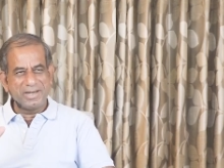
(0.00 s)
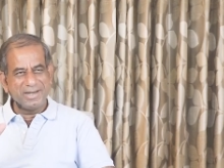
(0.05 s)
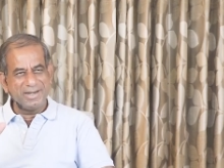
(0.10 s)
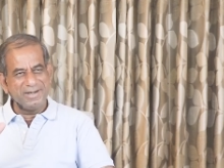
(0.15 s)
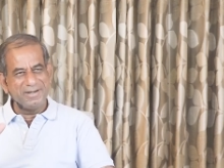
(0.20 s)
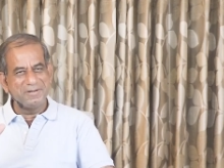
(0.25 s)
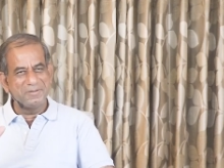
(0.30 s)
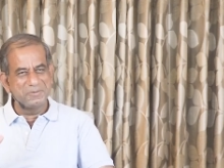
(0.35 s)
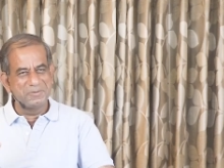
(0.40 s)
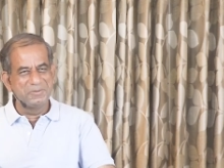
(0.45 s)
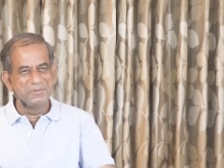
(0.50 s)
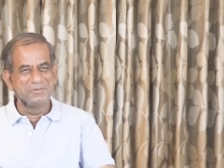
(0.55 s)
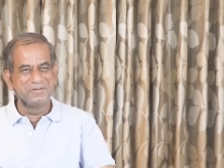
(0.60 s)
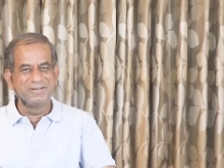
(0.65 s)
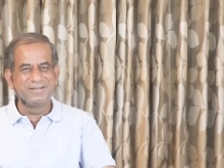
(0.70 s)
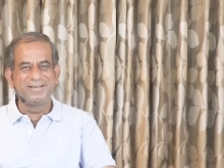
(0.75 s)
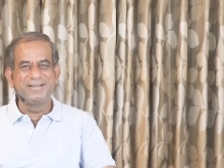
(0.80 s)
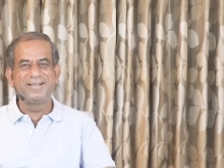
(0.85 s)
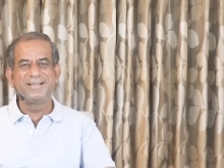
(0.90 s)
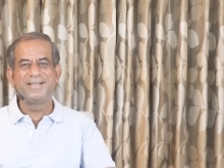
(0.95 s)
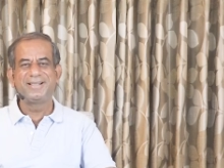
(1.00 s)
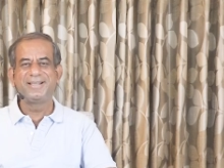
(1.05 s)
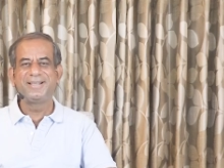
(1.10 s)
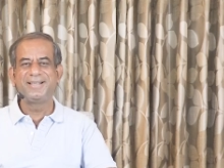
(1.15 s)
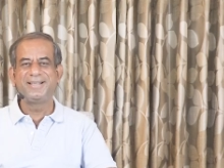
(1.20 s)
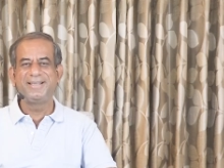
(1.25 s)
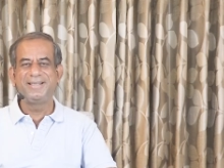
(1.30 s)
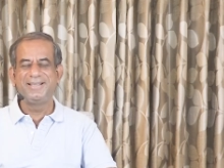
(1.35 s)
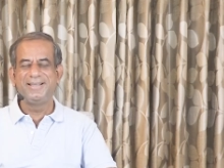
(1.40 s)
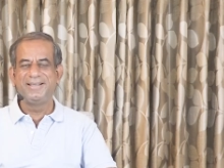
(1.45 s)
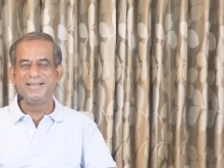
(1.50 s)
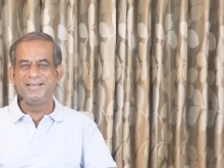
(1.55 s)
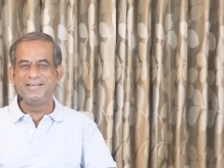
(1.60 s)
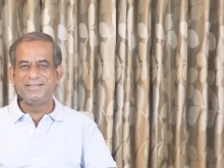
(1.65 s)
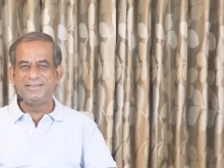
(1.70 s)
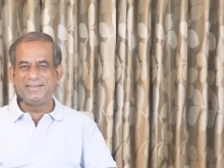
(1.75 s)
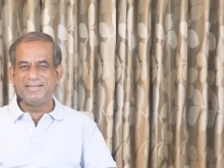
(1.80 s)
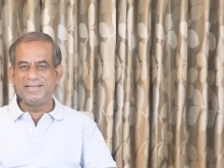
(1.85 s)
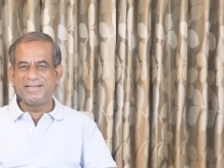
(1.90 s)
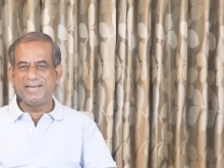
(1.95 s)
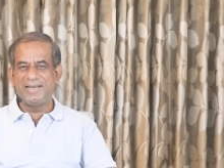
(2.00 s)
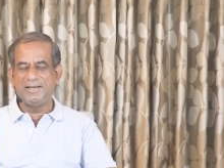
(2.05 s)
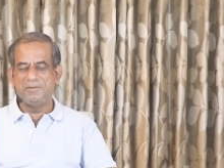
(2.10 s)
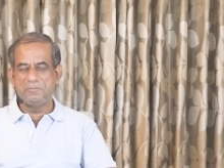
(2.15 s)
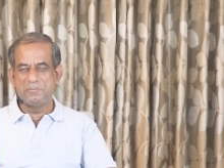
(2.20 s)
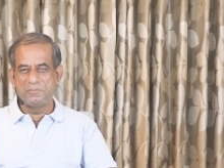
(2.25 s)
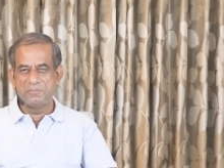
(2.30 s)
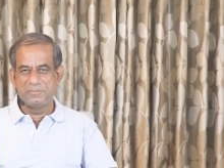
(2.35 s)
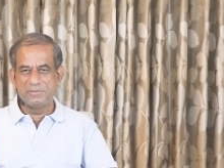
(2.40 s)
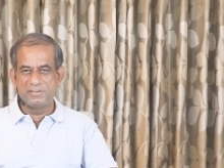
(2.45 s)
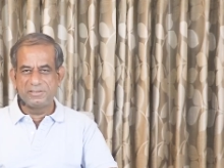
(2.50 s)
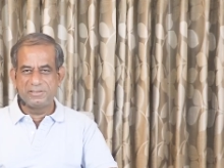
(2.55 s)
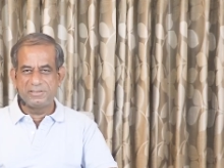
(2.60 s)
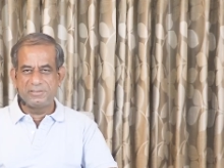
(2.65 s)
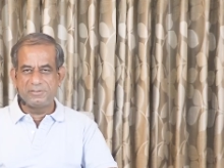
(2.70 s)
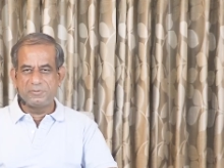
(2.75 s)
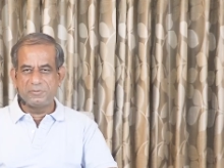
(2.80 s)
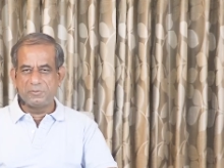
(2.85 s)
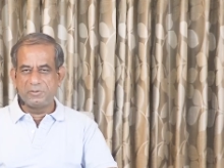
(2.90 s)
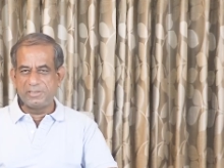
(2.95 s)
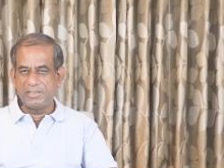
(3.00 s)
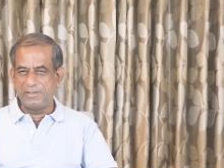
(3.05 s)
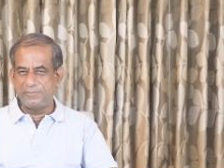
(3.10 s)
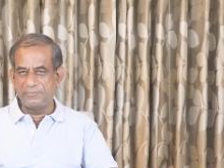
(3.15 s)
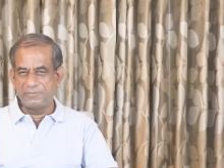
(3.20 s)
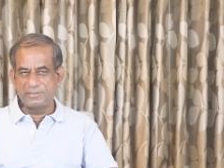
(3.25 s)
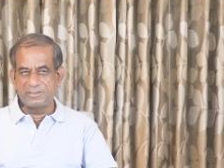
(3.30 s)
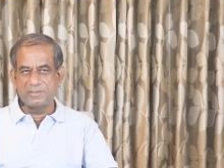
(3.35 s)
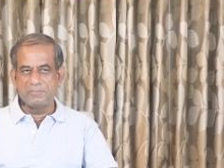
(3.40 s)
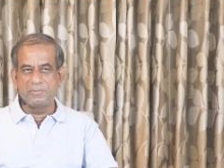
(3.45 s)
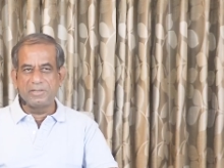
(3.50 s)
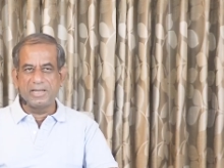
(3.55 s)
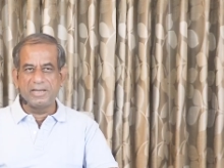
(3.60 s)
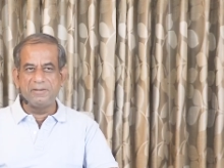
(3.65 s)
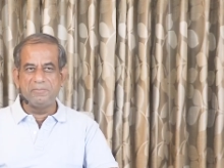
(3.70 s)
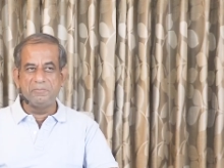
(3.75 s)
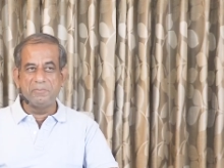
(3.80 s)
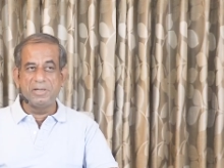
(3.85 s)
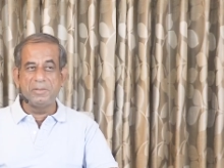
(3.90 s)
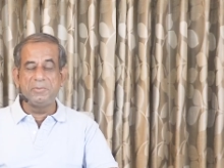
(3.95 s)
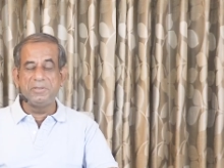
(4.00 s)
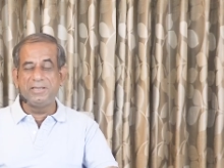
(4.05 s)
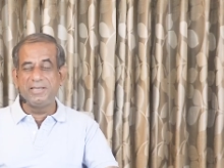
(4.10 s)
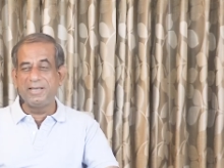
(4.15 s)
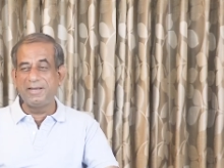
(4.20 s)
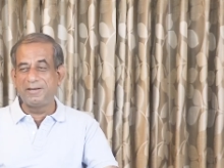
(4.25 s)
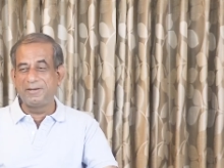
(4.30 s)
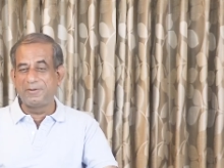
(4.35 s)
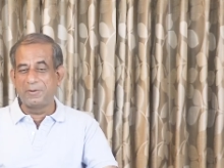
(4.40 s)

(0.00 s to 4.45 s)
pray and do they came, stood there for some time. Maybe they